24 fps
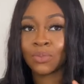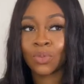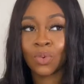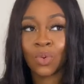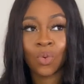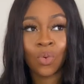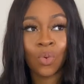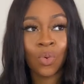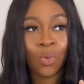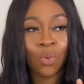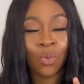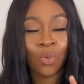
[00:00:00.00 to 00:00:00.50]

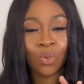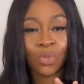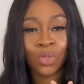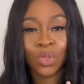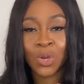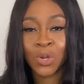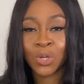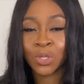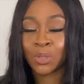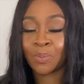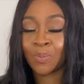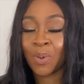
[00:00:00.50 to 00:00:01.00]
Ooh,
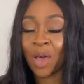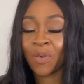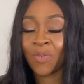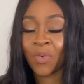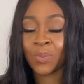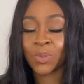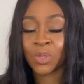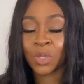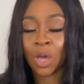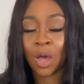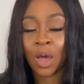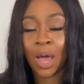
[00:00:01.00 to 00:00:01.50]
those
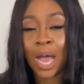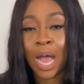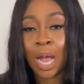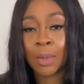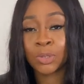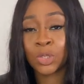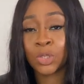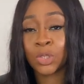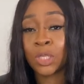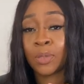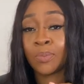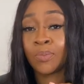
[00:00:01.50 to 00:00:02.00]
perfumes are
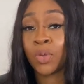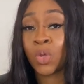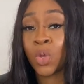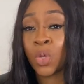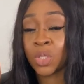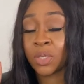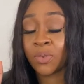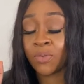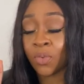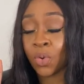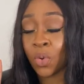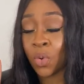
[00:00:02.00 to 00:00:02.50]
absolutely
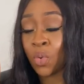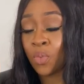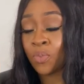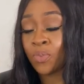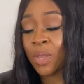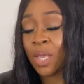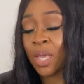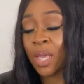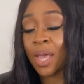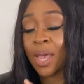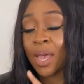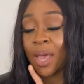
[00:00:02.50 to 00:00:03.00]
beautiful
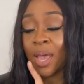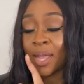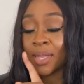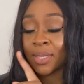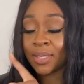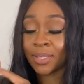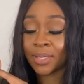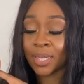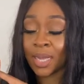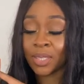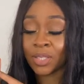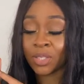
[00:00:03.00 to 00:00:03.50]
and
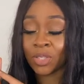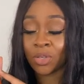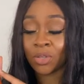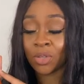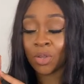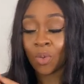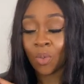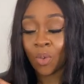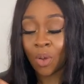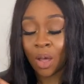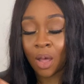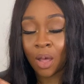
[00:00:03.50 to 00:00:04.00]
Santal
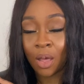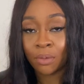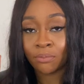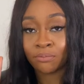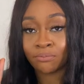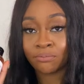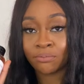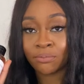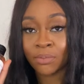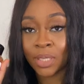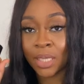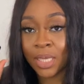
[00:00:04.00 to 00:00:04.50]
Noir
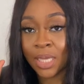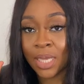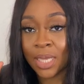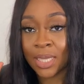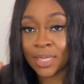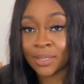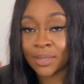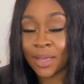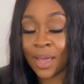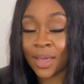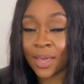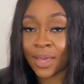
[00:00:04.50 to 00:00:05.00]

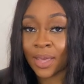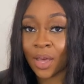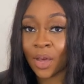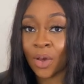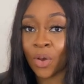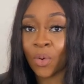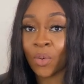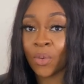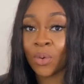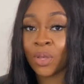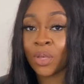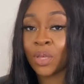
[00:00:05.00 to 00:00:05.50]
is that
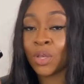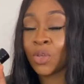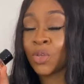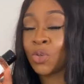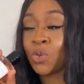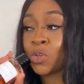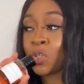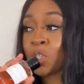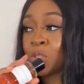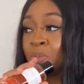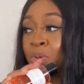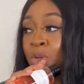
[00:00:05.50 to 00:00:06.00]
girl
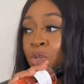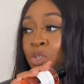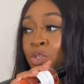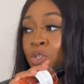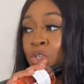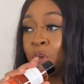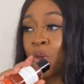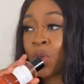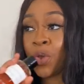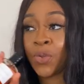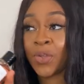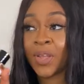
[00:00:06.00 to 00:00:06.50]
it smells
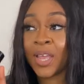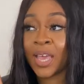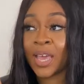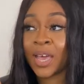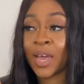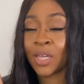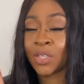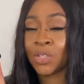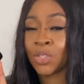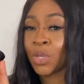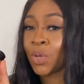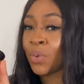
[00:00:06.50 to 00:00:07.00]
so unique.
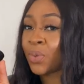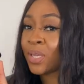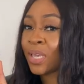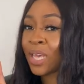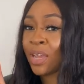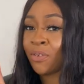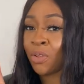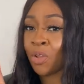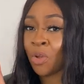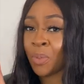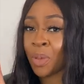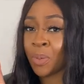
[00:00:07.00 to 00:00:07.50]
I don't
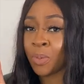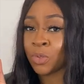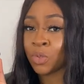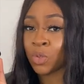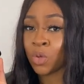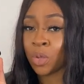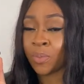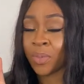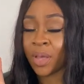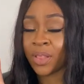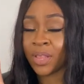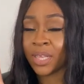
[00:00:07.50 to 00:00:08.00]
hear a lot of people
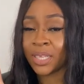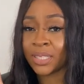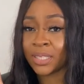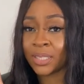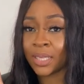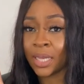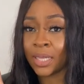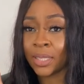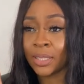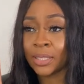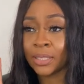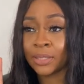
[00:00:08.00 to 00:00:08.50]
talking about this
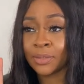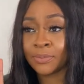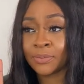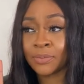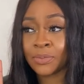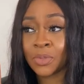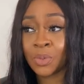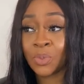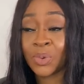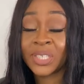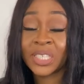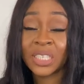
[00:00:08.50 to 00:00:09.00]
scent,
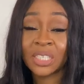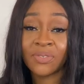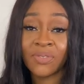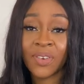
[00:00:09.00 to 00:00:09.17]
which is